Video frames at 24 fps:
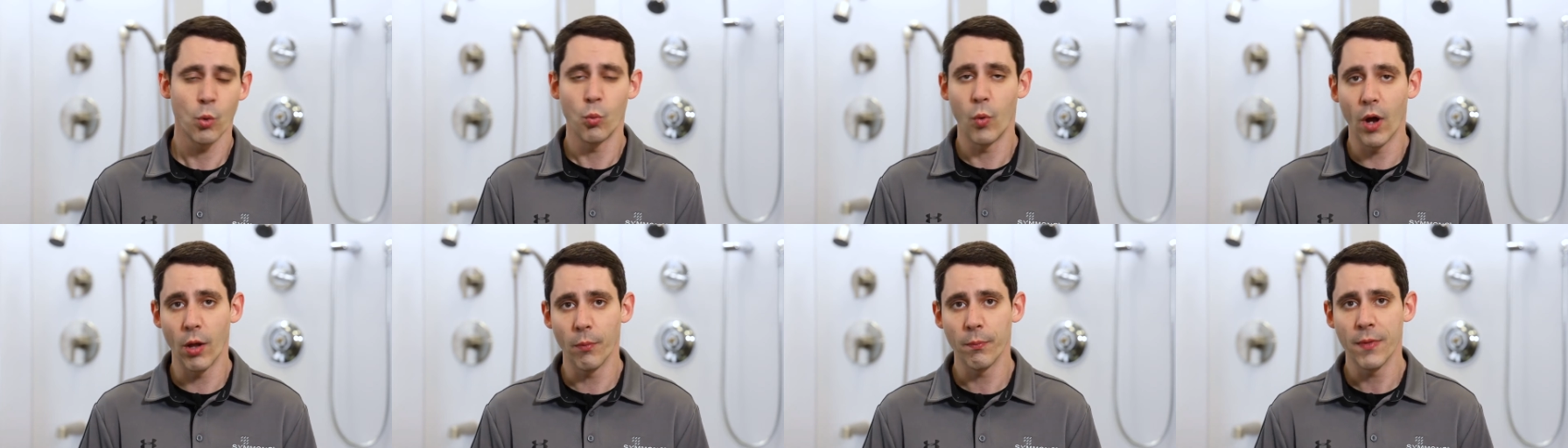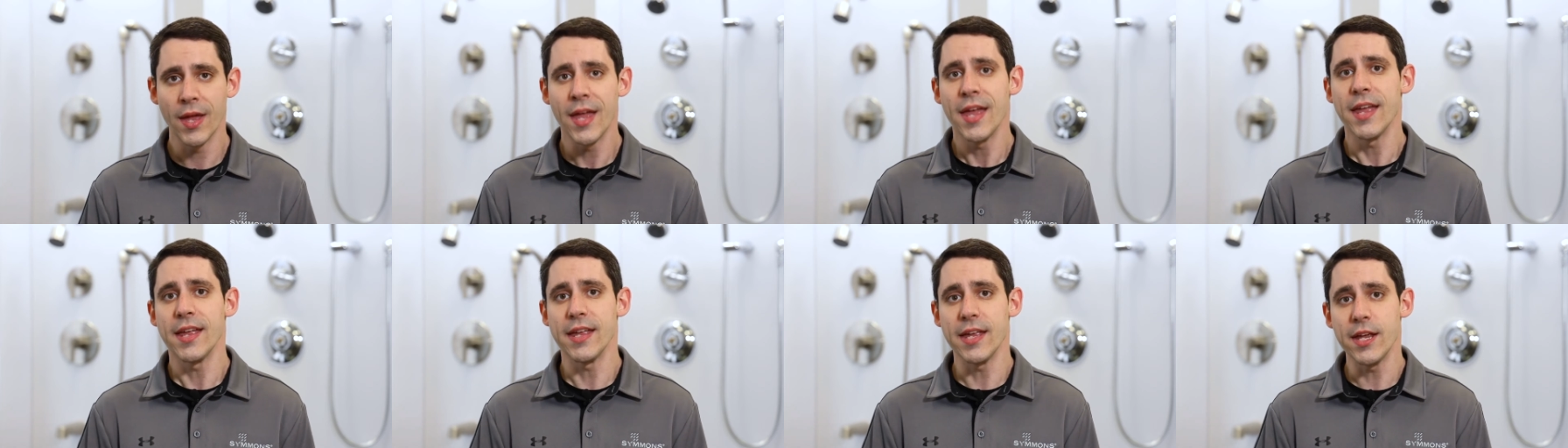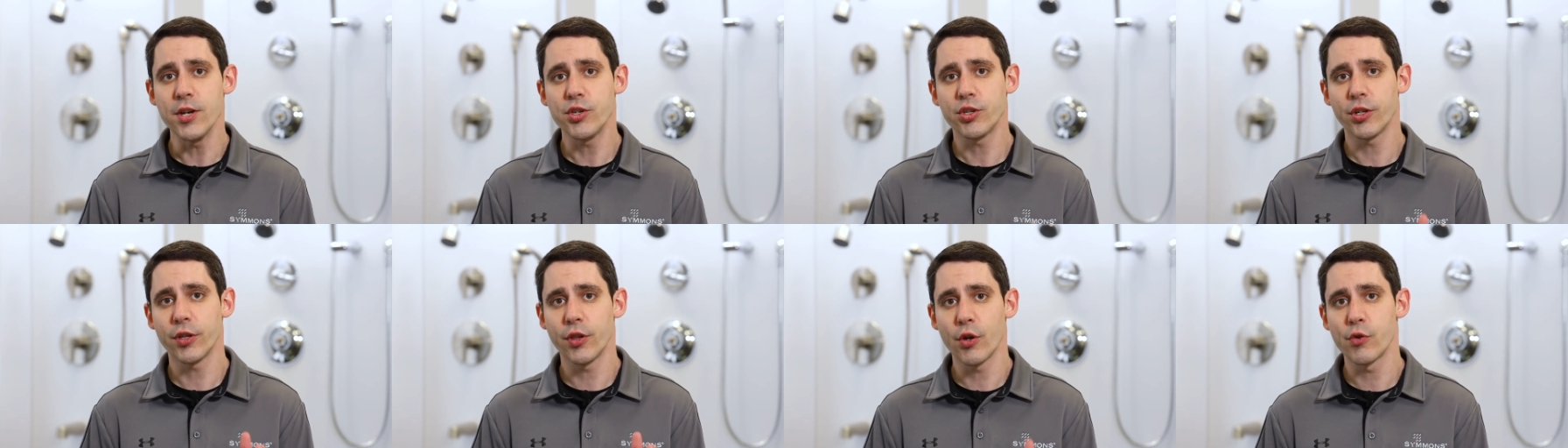Well,
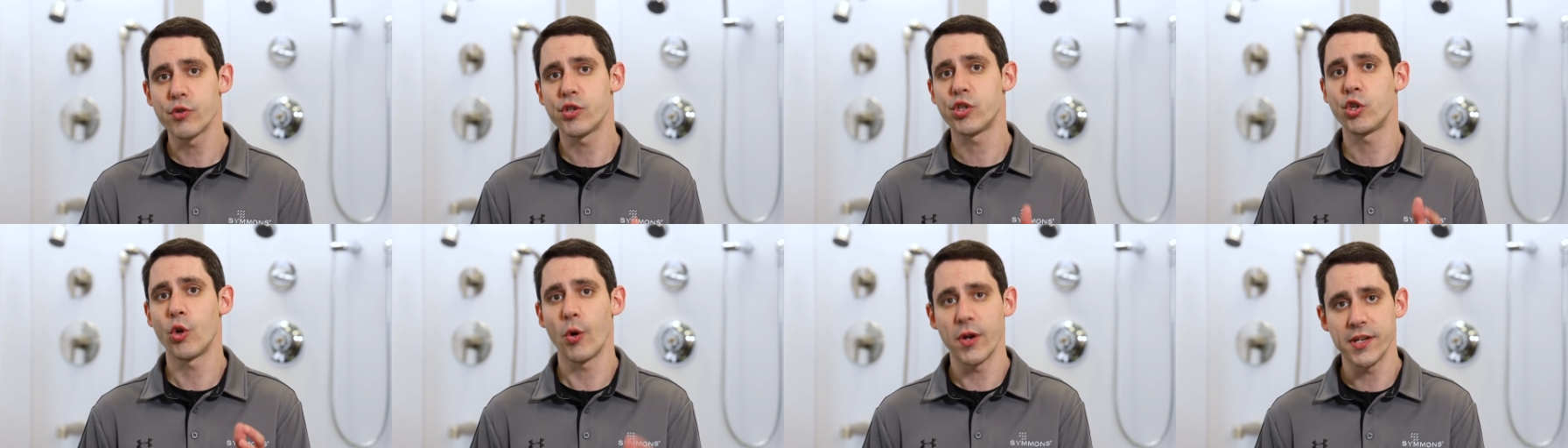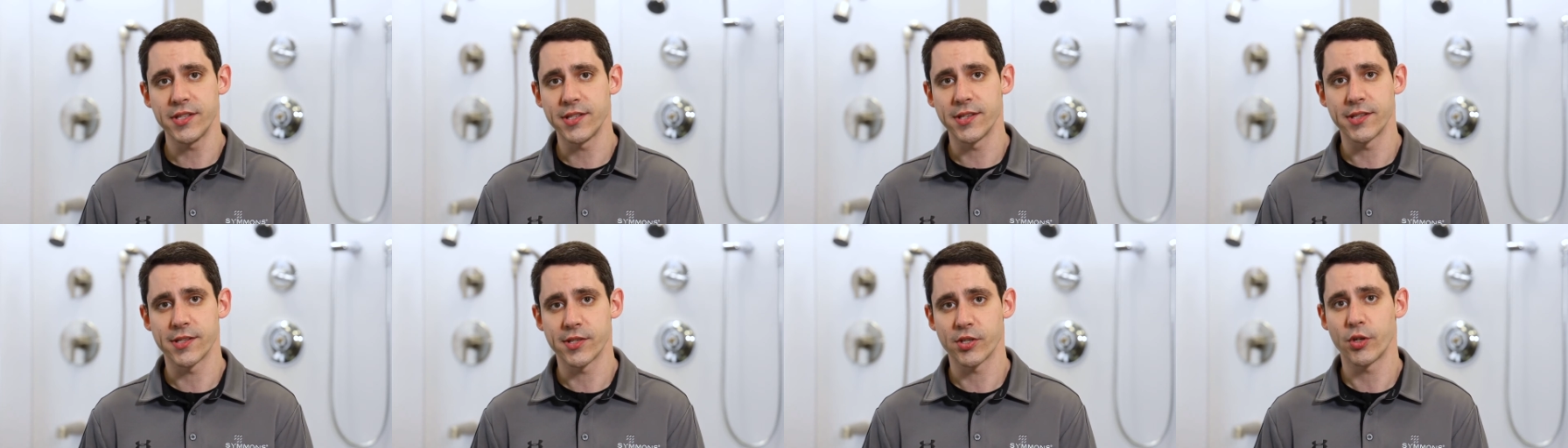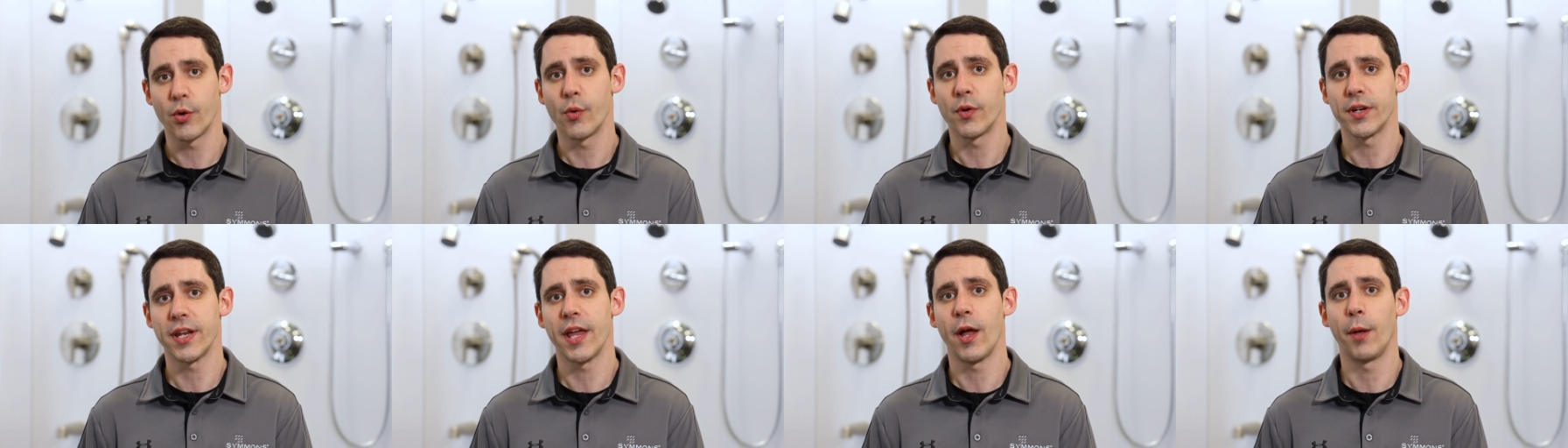each of those choices is
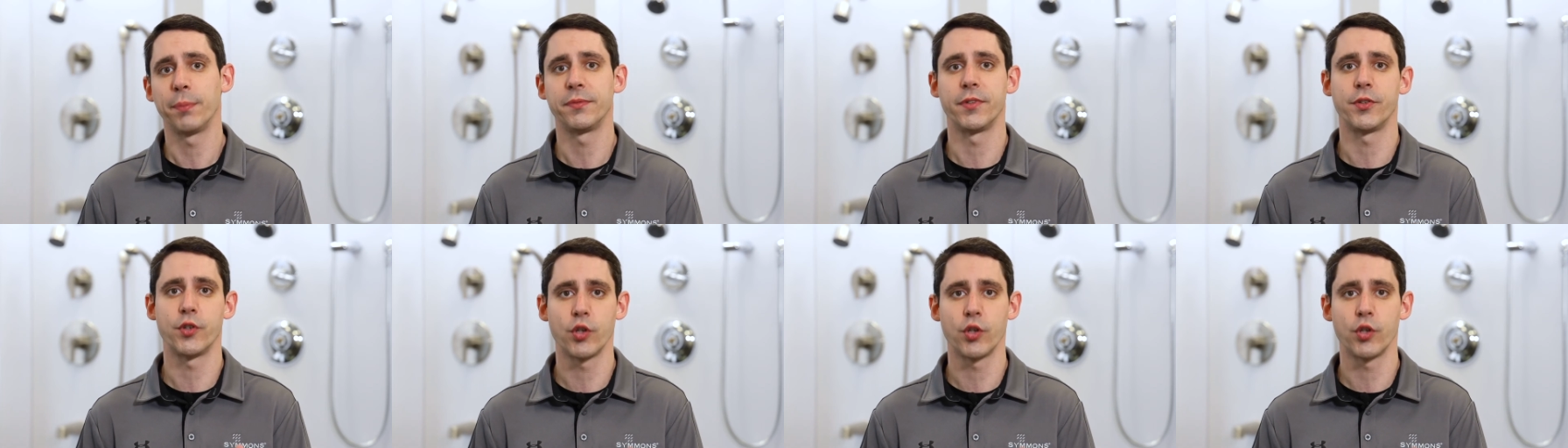going to help